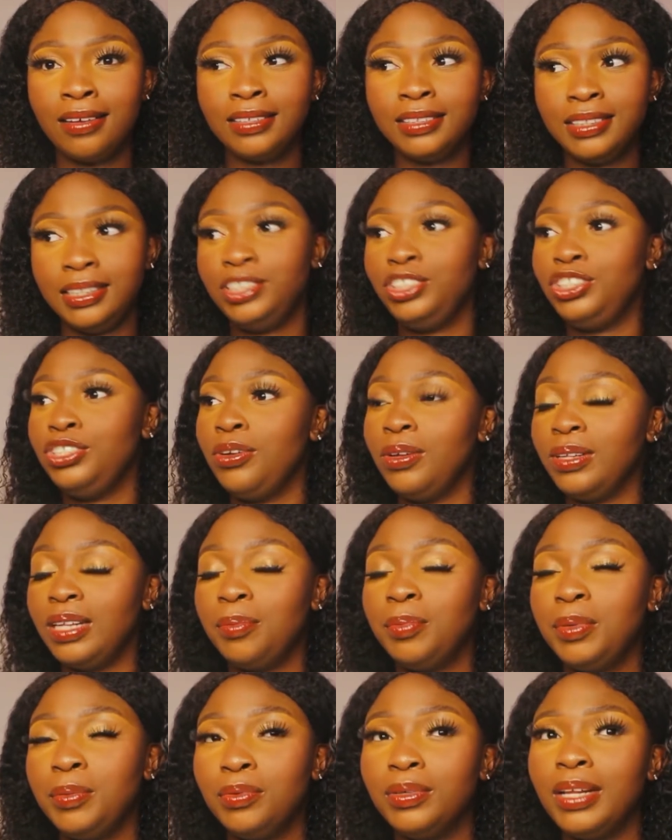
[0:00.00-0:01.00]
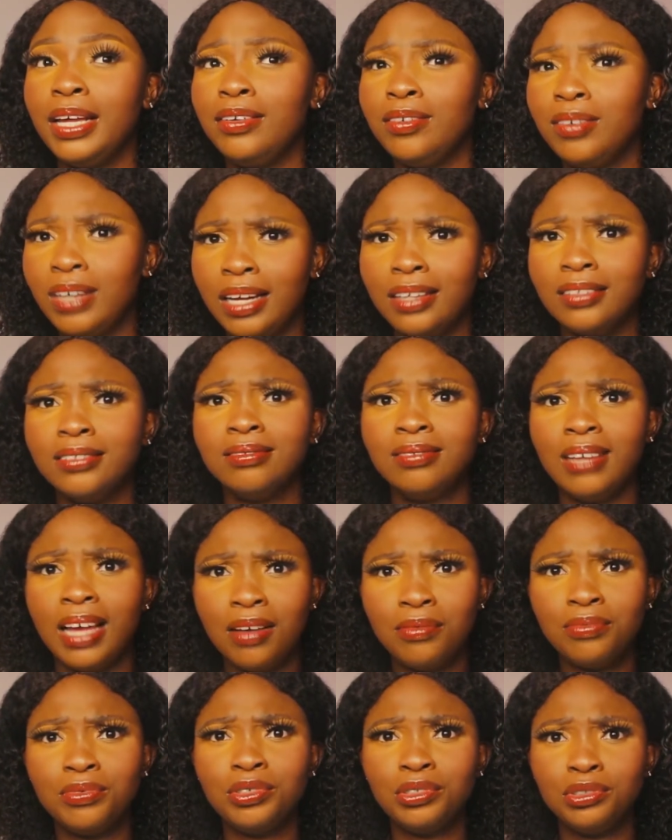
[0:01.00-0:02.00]
teaching other people that you can
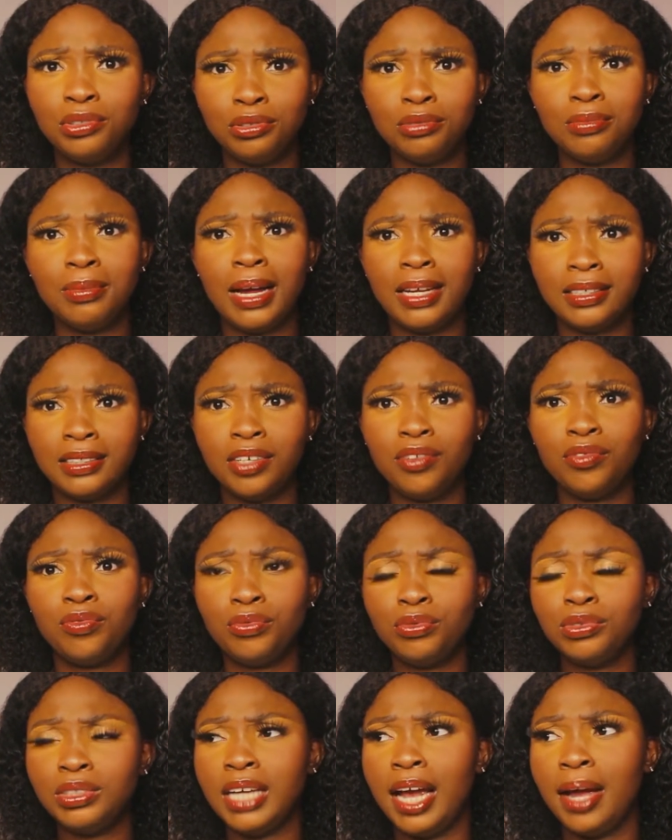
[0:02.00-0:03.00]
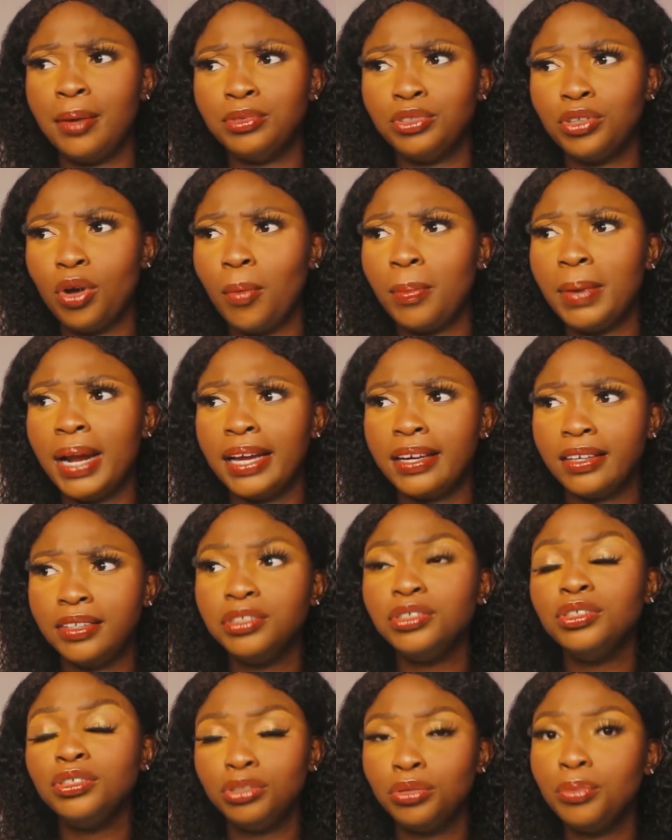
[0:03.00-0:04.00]
have YouTube as a full-time job. Like,
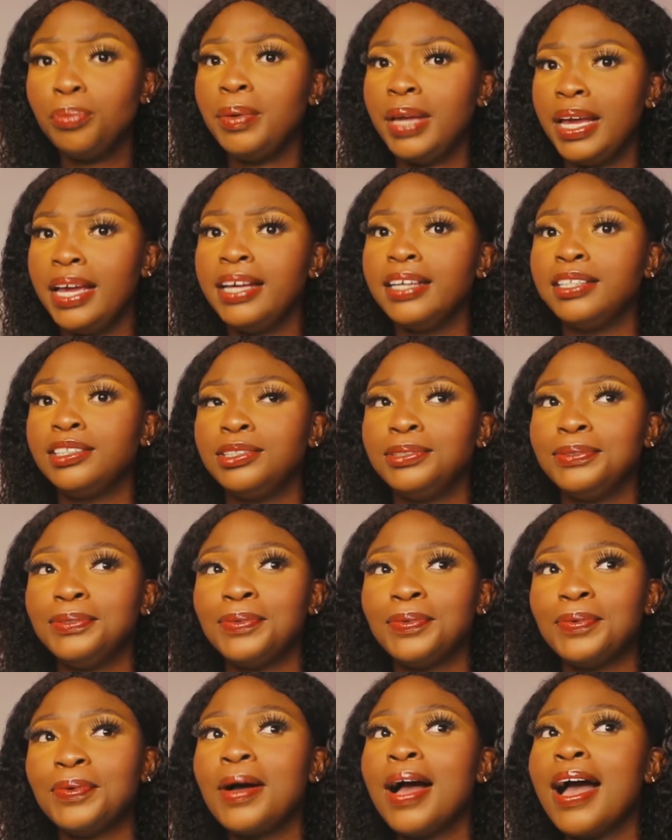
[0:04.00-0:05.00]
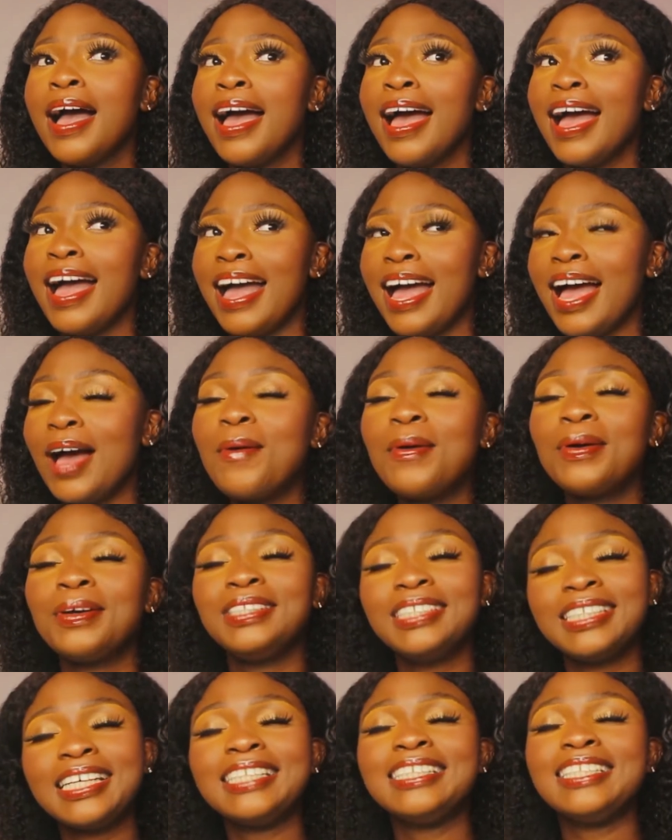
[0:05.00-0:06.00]
YouTube pays, you know. And we're
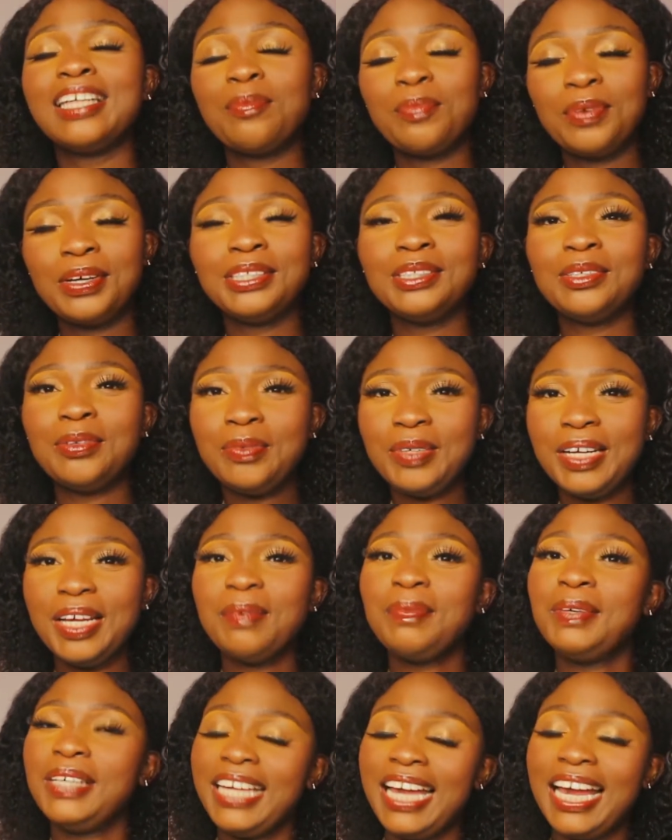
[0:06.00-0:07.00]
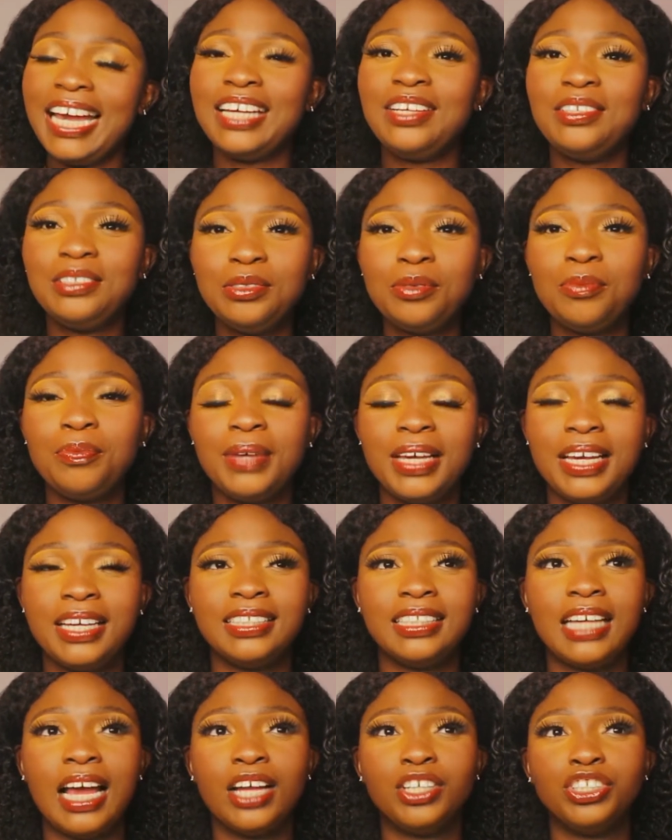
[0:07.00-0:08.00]
going to get to that point someday. But yeah, YouTube
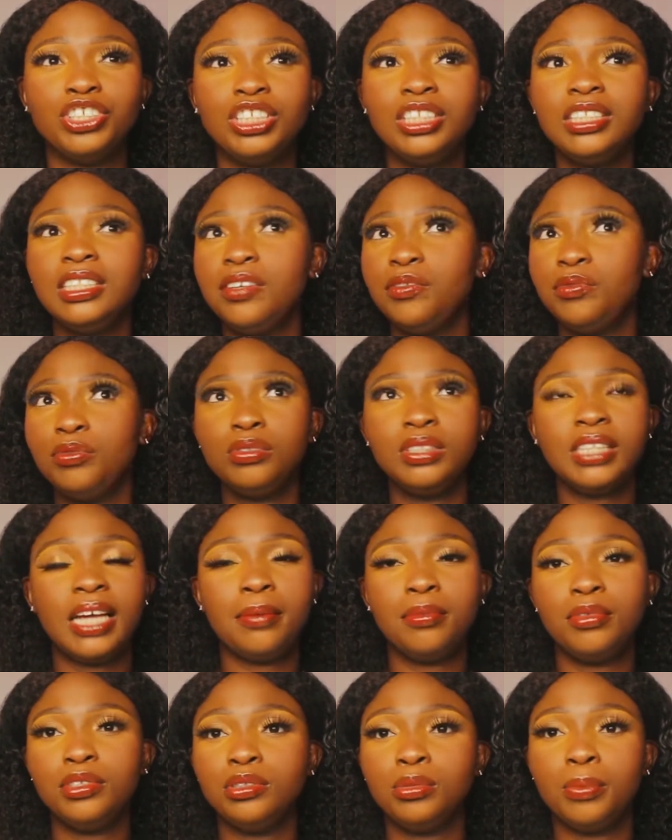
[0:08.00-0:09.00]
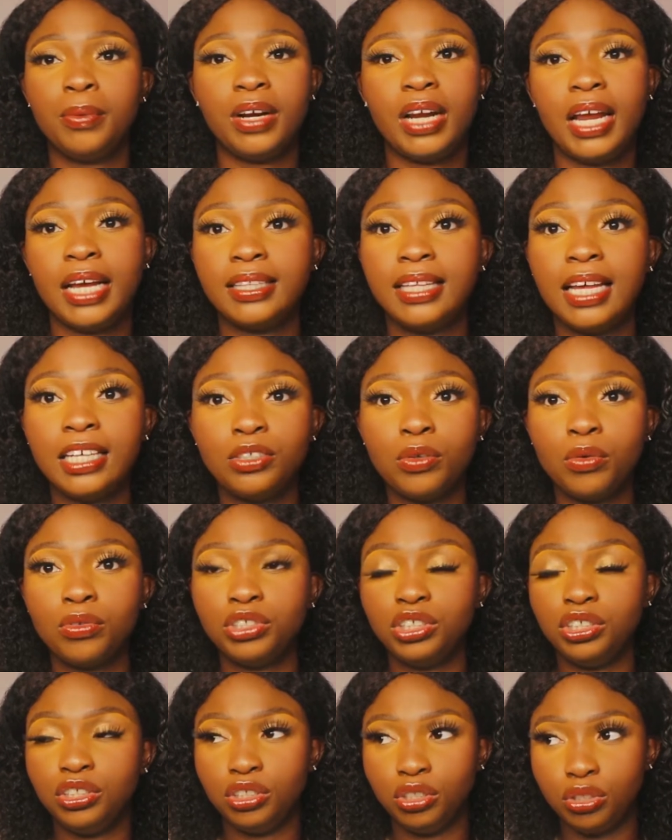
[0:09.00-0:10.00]
pays, and she's a full-time YouTuber. Like, that's all
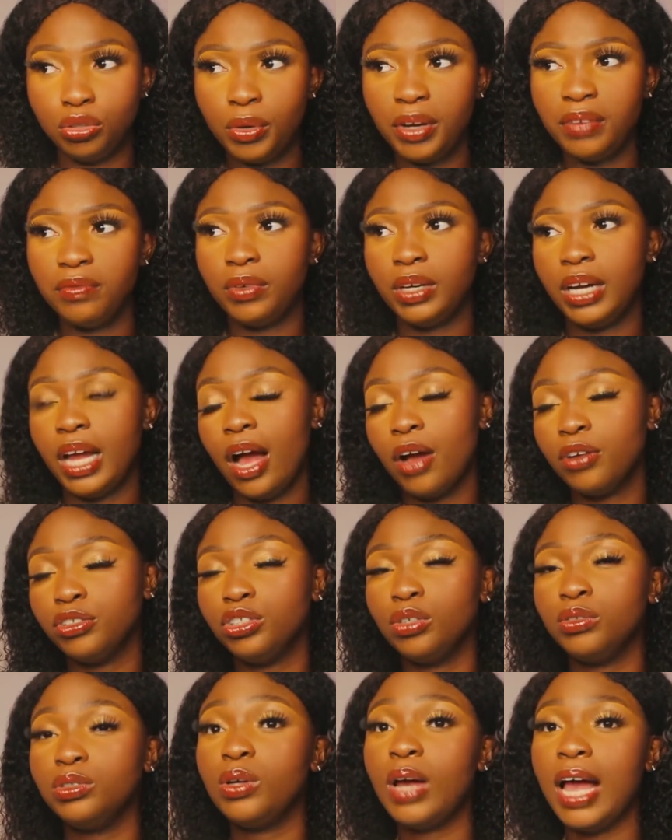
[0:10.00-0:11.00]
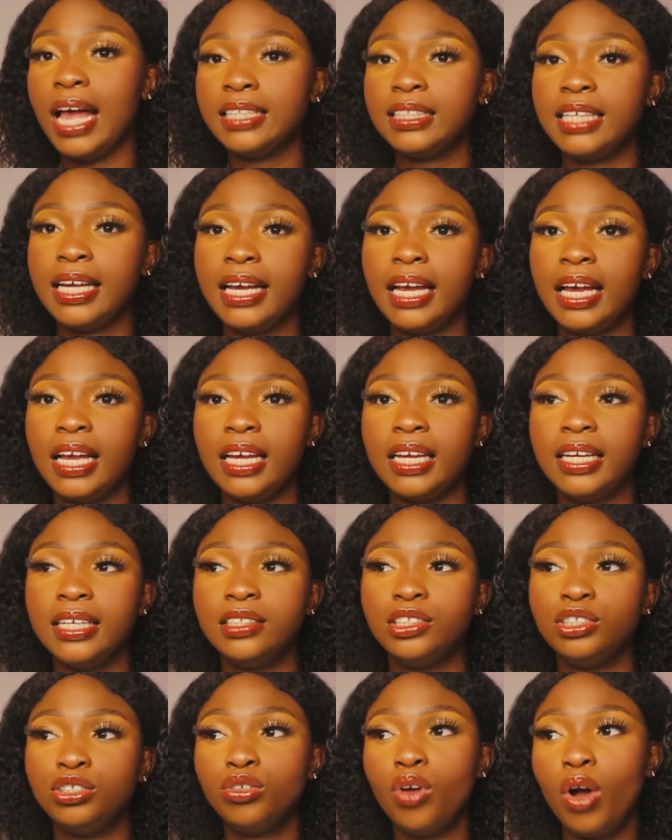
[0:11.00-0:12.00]
she's doing for now. She also has like
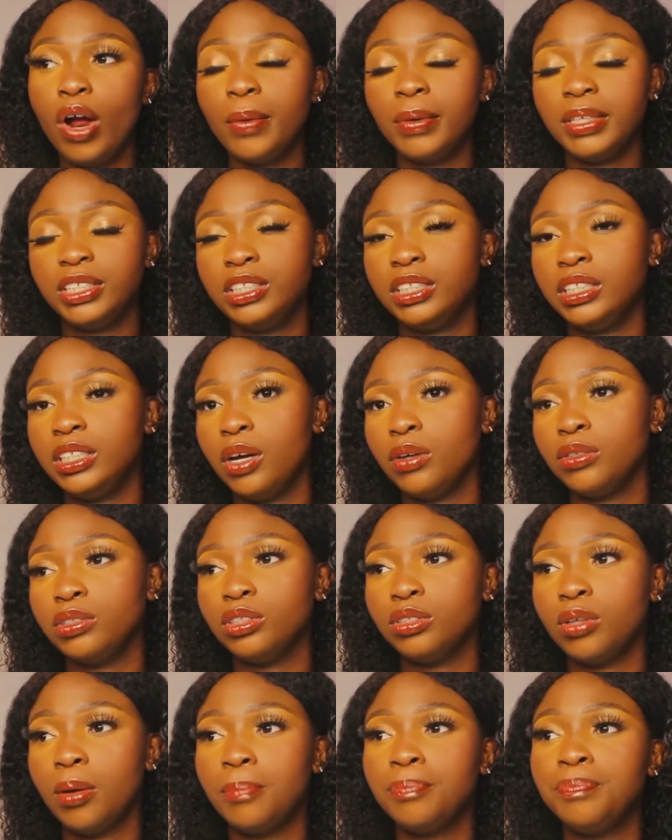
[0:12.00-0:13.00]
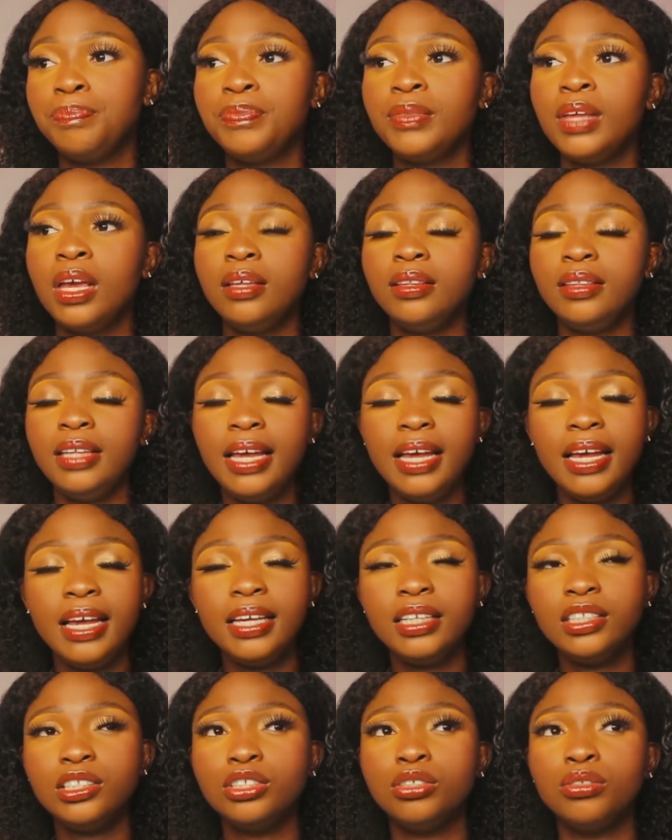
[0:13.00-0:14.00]
a store where she sells some
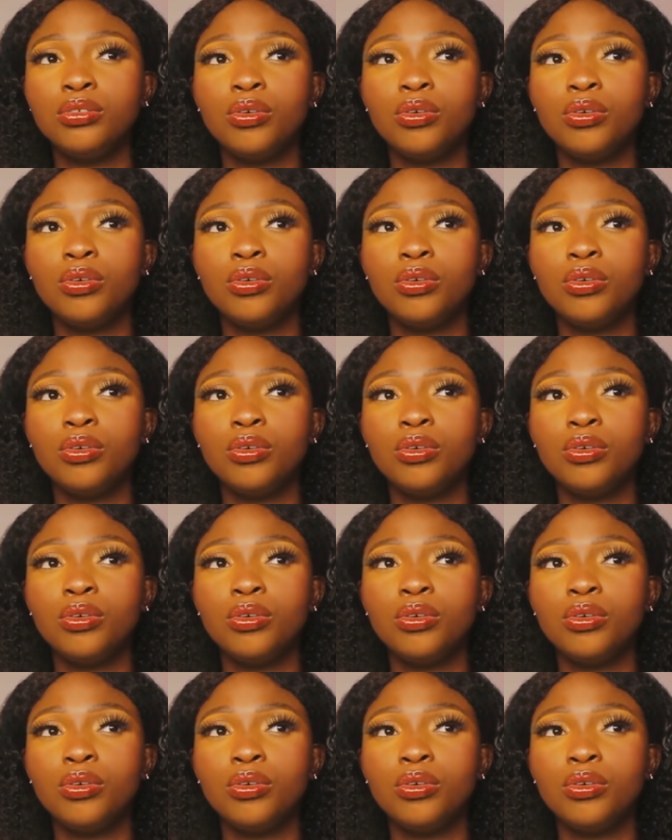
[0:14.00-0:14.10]
things, you